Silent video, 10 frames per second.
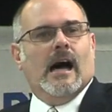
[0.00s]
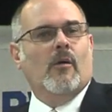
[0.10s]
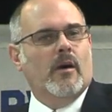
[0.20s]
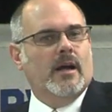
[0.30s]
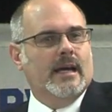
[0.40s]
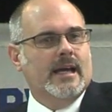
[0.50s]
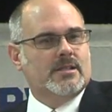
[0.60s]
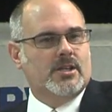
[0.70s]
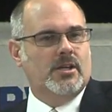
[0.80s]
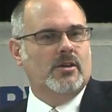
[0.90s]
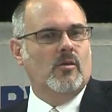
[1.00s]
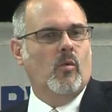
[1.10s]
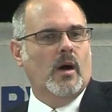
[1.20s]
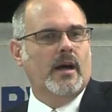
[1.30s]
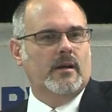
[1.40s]
I want to ask you
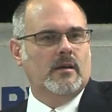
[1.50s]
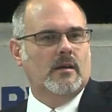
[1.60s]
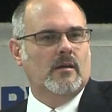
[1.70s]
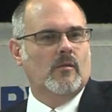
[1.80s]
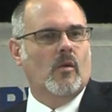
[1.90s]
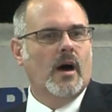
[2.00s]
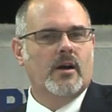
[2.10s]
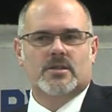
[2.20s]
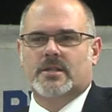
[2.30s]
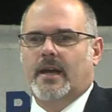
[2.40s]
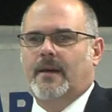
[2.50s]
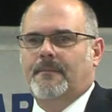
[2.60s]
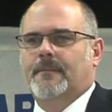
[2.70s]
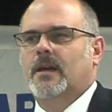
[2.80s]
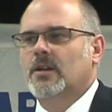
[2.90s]
what WaterStep
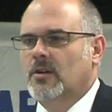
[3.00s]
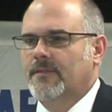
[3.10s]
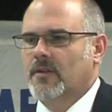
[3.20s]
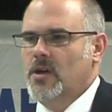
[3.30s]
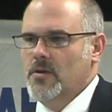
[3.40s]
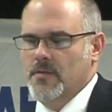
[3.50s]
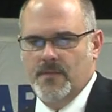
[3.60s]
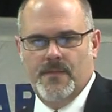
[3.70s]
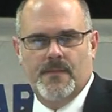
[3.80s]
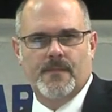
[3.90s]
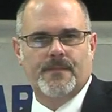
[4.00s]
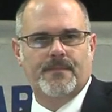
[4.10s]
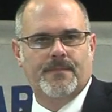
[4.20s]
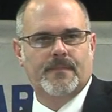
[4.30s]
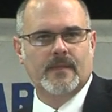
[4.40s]
can do for you.
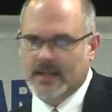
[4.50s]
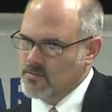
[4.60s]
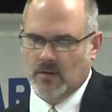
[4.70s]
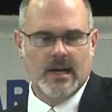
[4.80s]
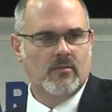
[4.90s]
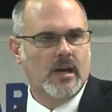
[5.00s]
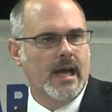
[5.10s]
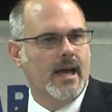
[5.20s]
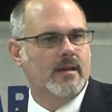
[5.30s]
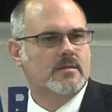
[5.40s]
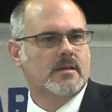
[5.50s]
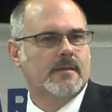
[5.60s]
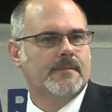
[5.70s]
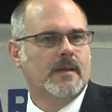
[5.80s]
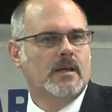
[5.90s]
That's what I want to ask.
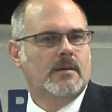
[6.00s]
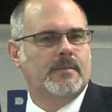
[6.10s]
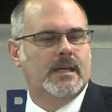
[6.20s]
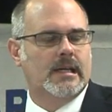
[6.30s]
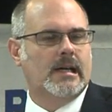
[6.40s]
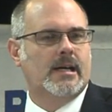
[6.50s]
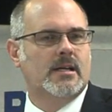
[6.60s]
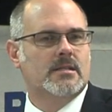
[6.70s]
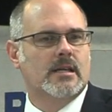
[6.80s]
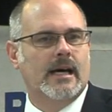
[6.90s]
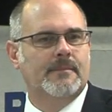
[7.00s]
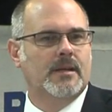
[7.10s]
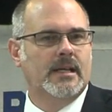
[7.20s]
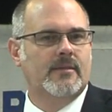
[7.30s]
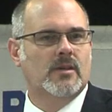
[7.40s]
Because I
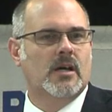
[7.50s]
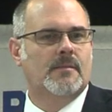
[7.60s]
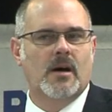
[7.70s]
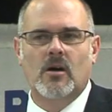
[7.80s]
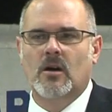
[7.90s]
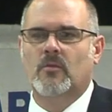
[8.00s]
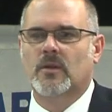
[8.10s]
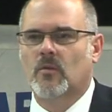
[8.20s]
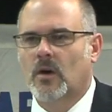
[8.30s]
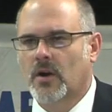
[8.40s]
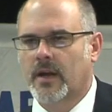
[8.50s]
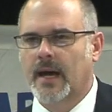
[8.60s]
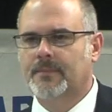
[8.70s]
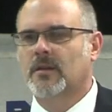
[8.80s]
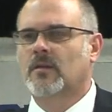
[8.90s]
believe with all my heart we're the water
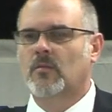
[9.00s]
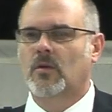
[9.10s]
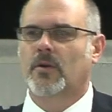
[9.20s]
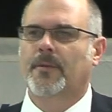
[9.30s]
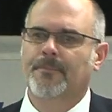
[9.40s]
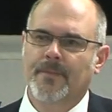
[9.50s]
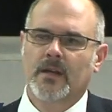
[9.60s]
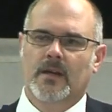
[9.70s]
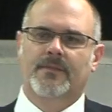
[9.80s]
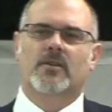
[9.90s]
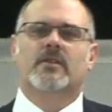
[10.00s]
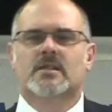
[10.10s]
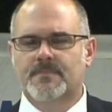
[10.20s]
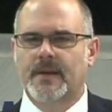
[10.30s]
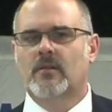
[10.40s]
capital of the world. If you're
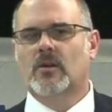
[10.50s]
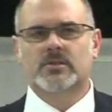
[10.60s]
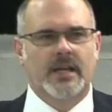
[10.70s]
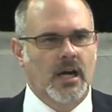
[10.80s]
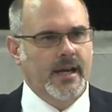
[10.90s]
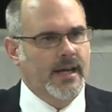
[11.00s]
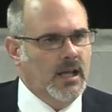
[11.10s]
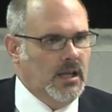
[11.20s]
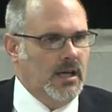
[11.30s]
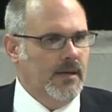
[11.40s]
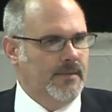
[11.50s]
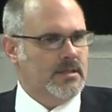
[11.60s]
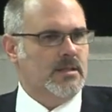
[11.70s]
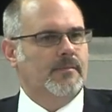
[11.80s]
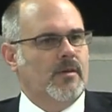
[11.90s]
this big Rotarian club
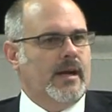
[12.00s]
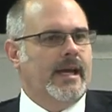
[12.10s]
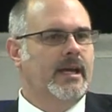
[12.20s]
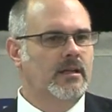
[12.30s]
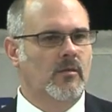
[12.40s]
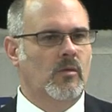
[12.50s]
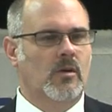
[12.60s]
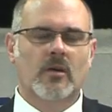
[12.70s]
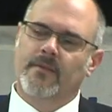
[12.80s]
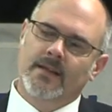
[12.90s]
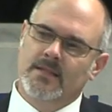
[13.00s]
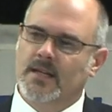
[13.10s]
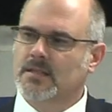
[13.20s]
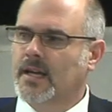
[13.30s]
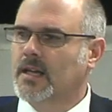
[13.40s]
that's number 8 in the world, that
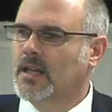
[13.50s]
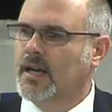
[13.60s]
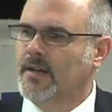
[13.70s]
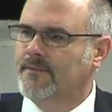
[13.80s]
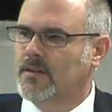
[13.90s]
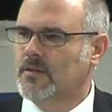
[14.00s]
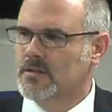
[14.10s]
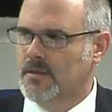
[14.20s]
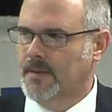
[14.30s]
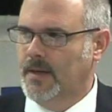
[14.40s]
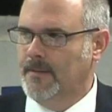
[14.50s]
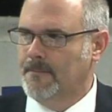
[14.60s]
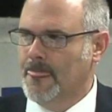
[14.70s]
sounds like a lot of influence to me.